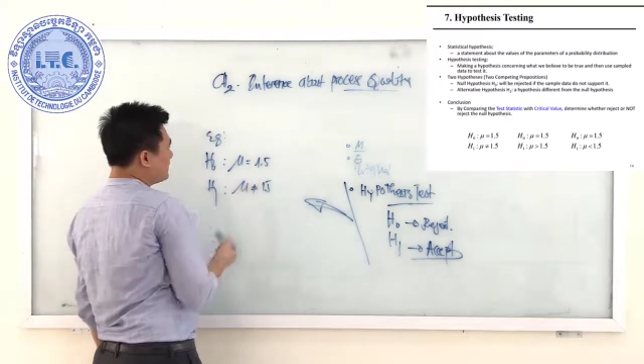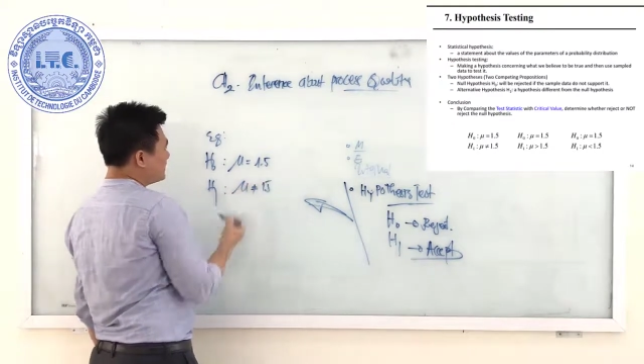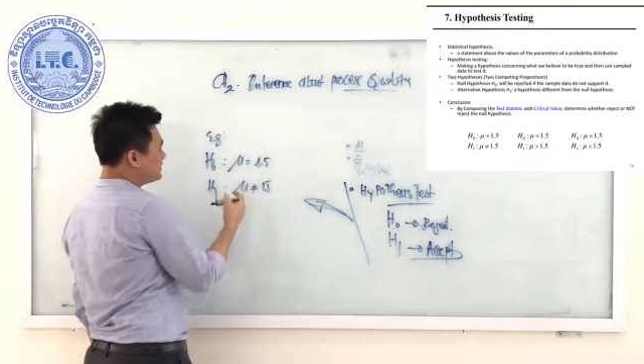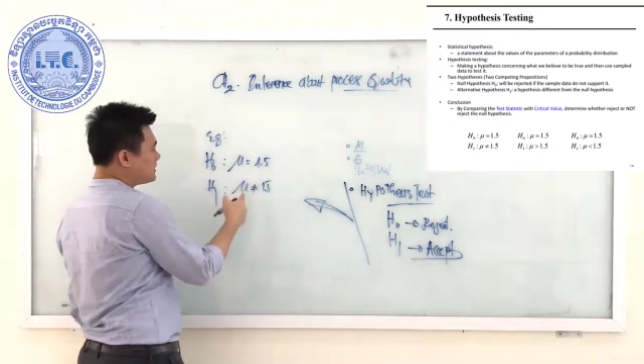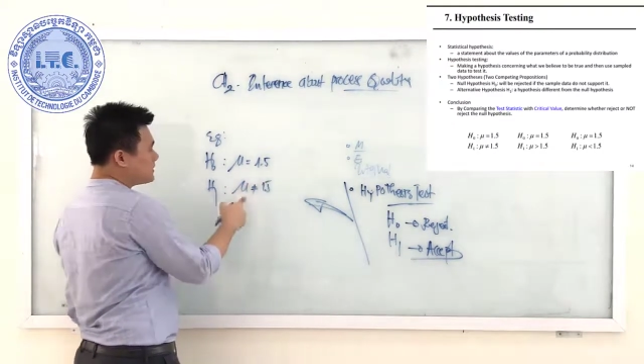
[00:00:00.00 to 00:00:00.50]

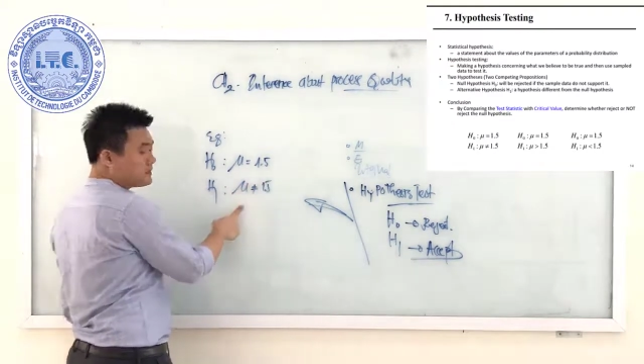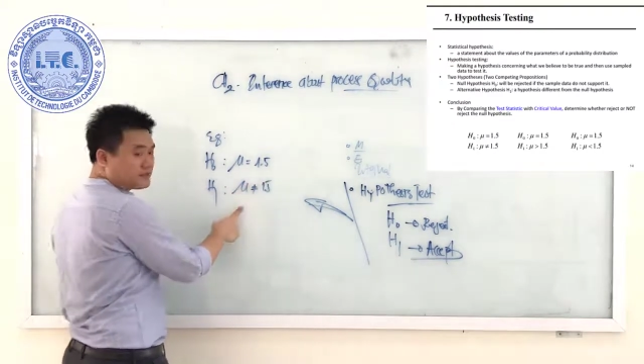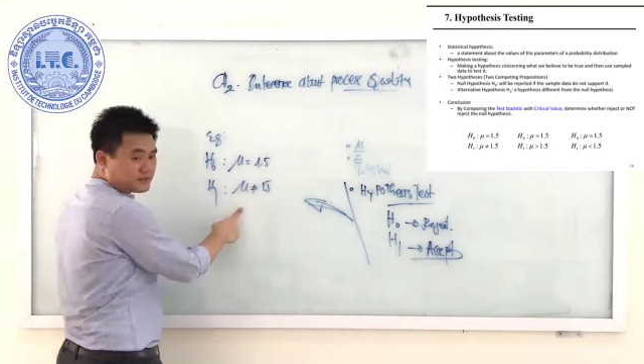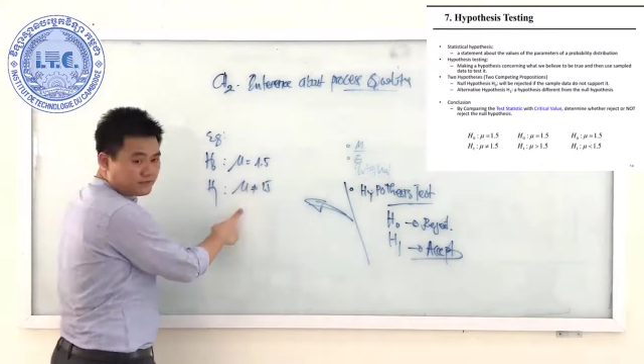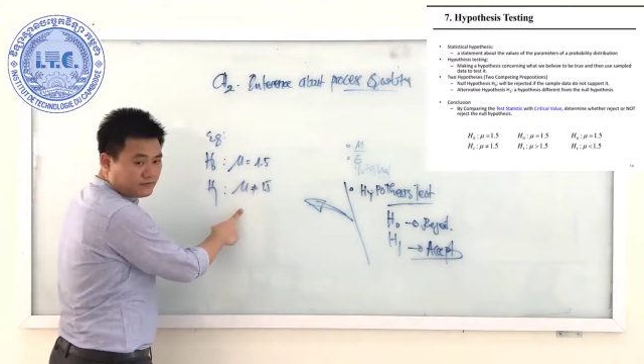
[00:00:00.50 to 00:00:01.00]
This
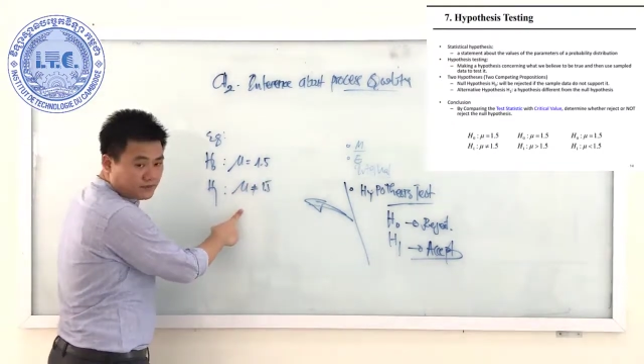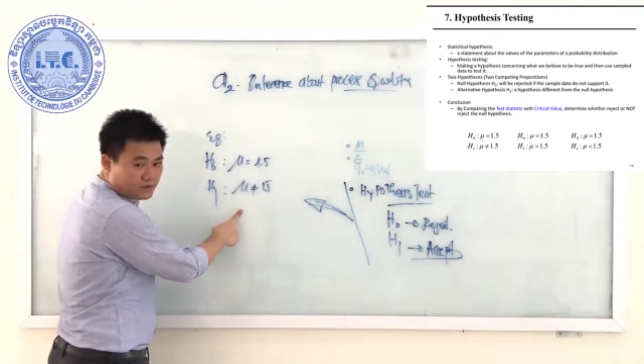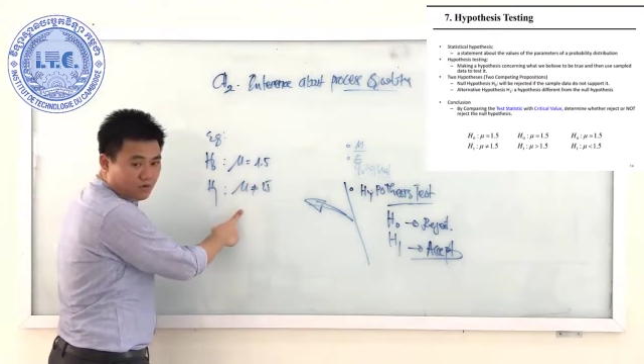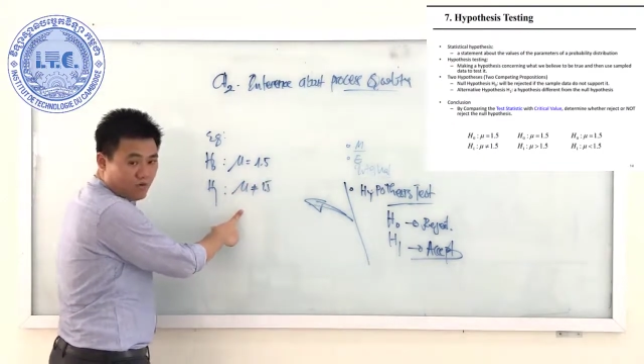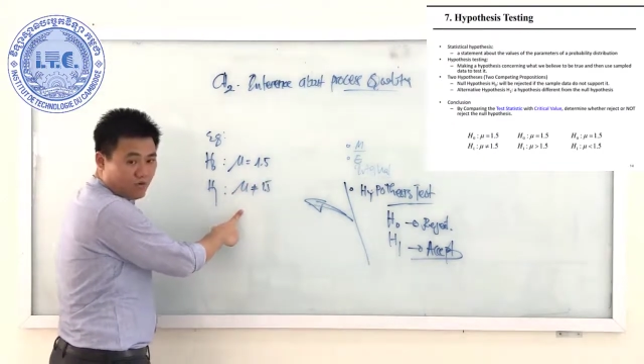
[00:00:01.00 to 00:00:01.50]
is we
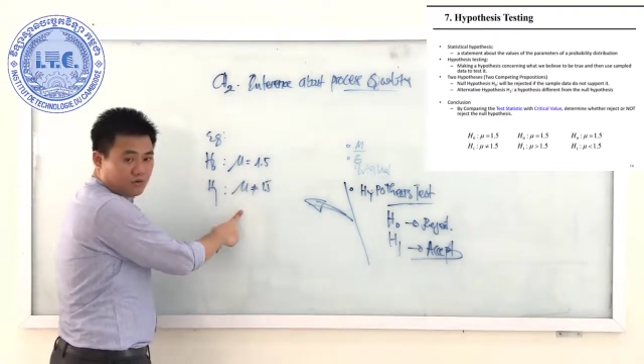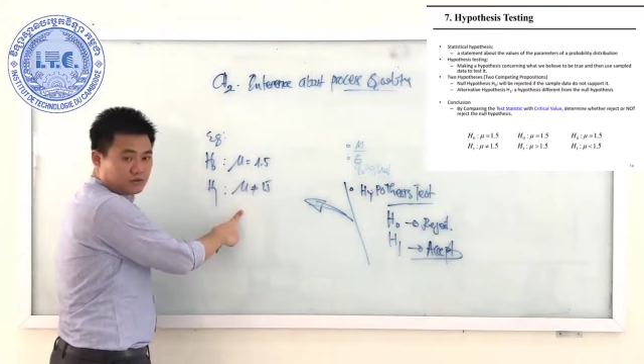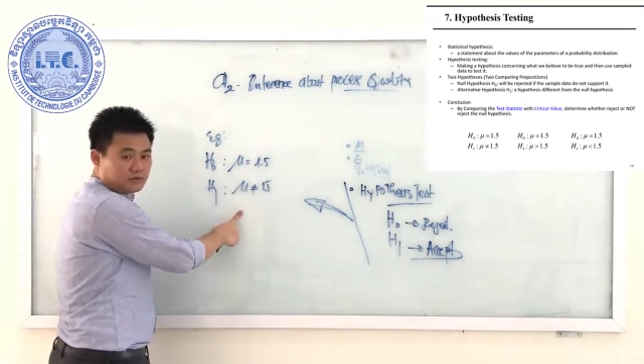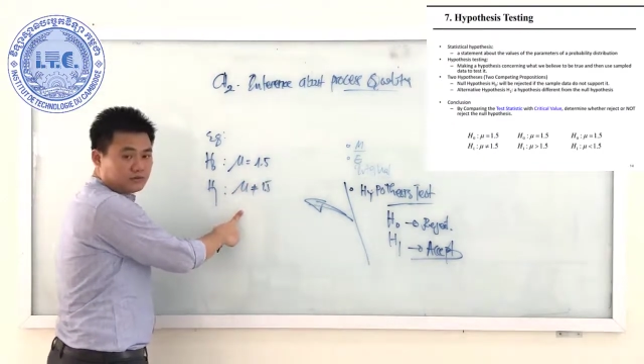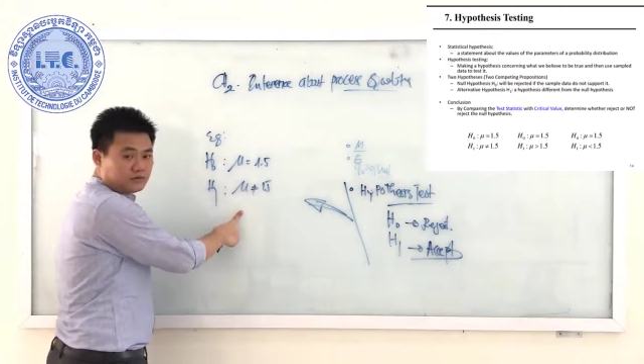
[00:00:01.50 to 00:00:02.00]

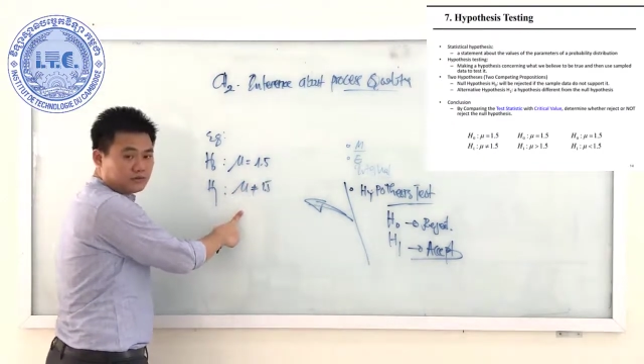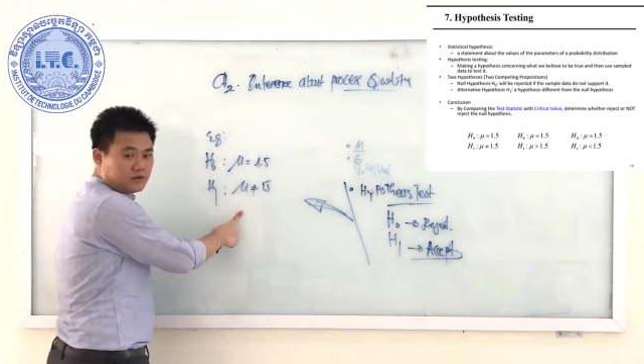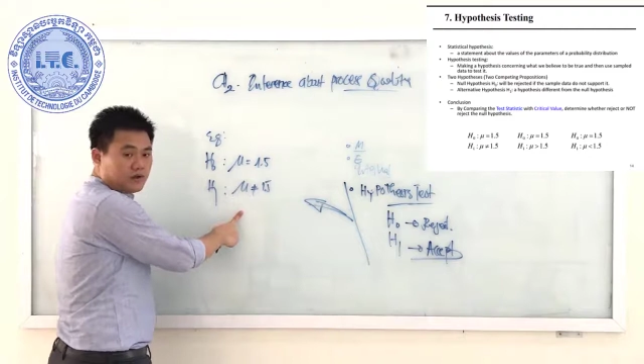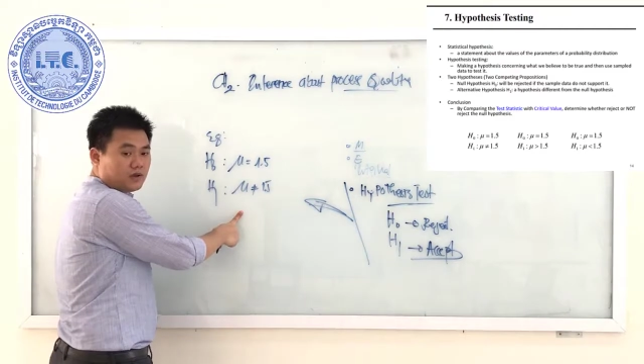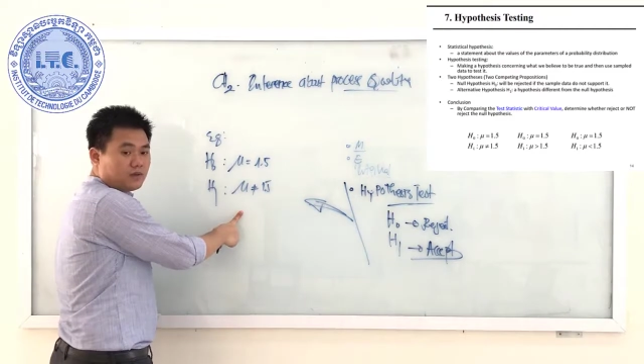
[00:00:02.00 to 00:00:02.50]
call
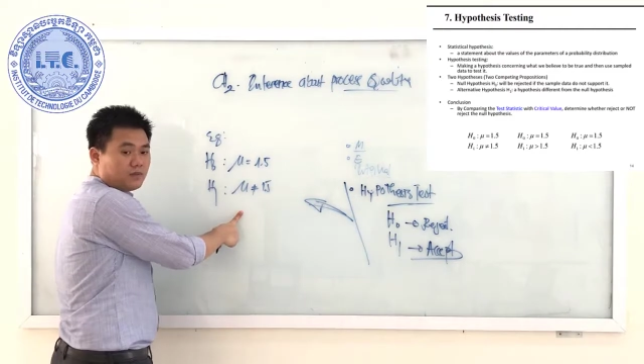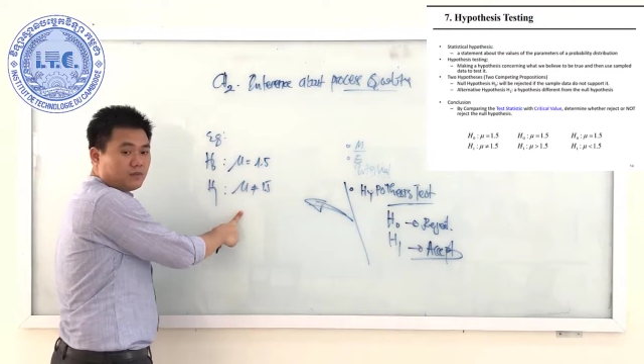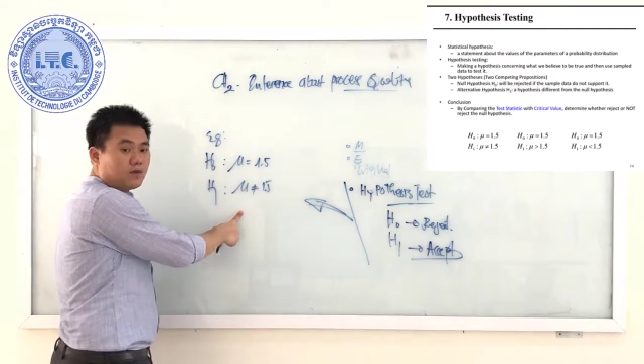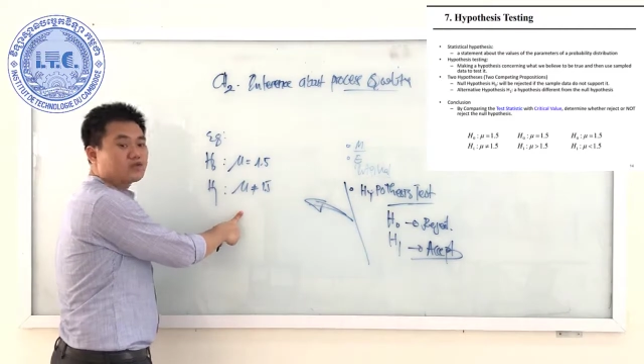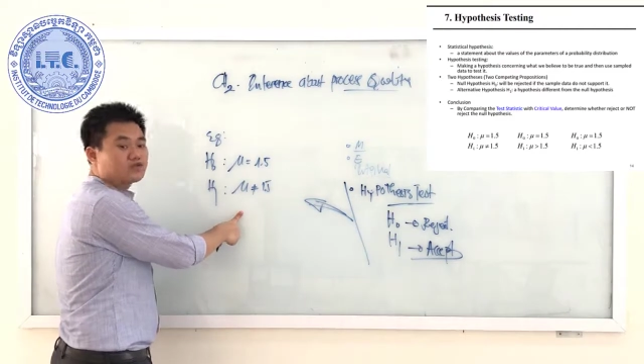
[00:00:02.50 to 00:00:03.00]

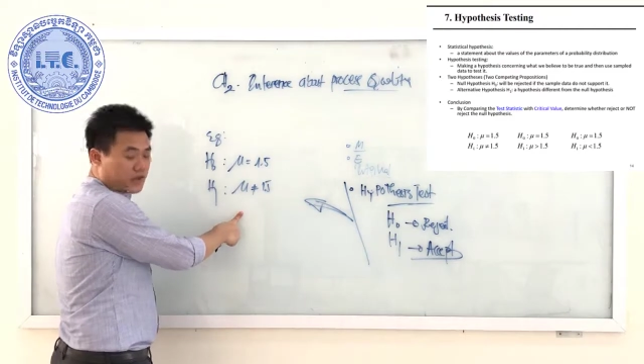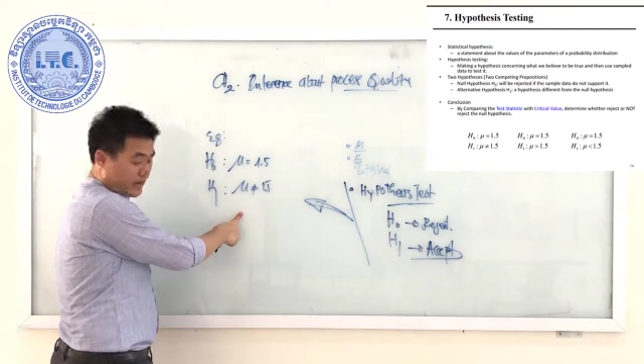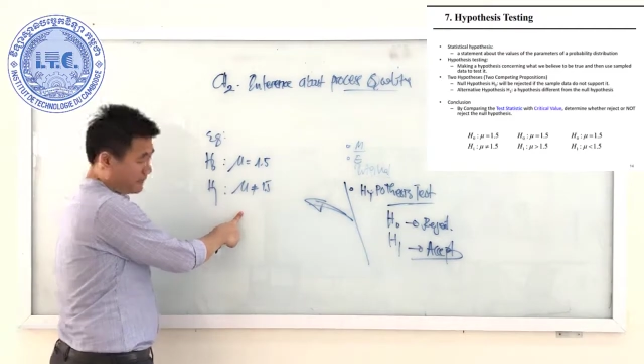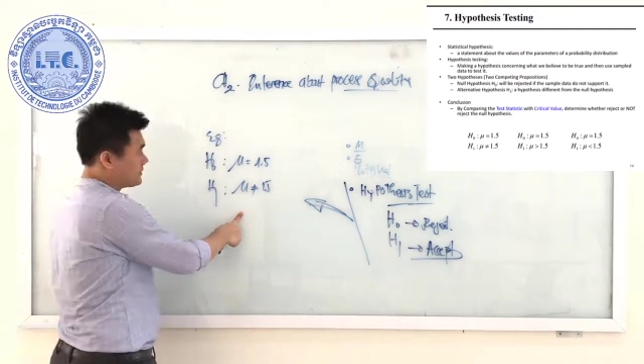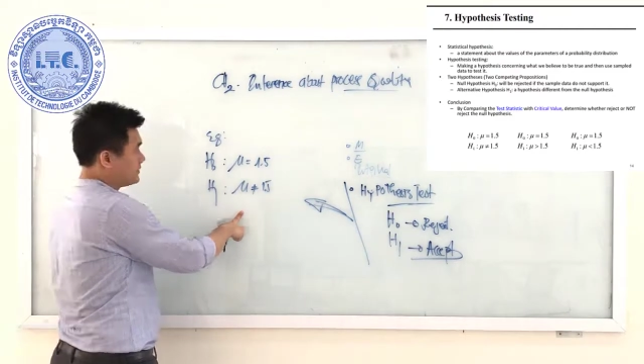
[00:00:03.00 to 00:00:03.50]
both
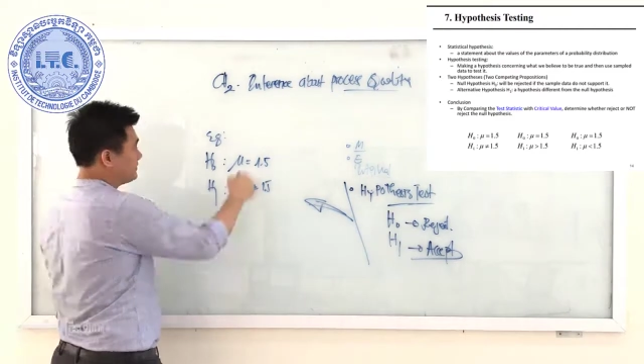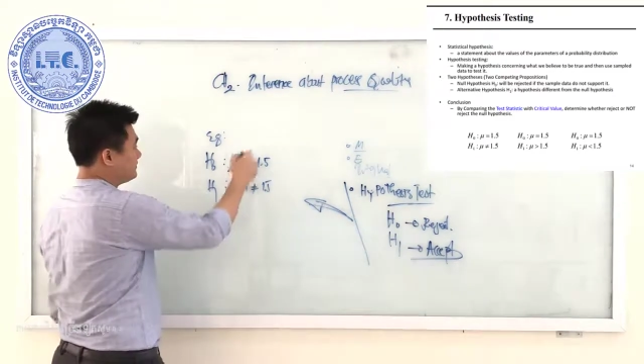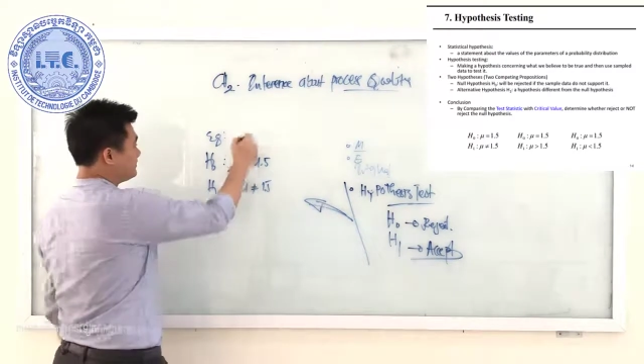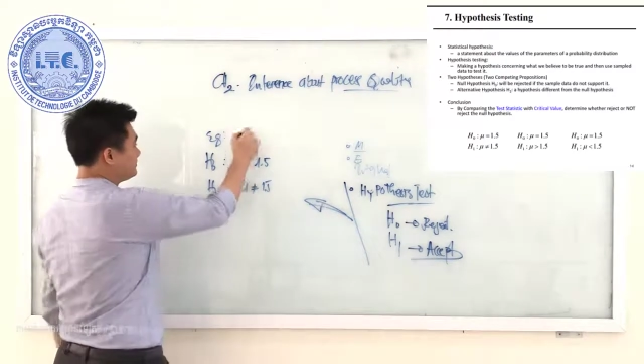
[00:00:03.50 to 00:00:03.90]
sides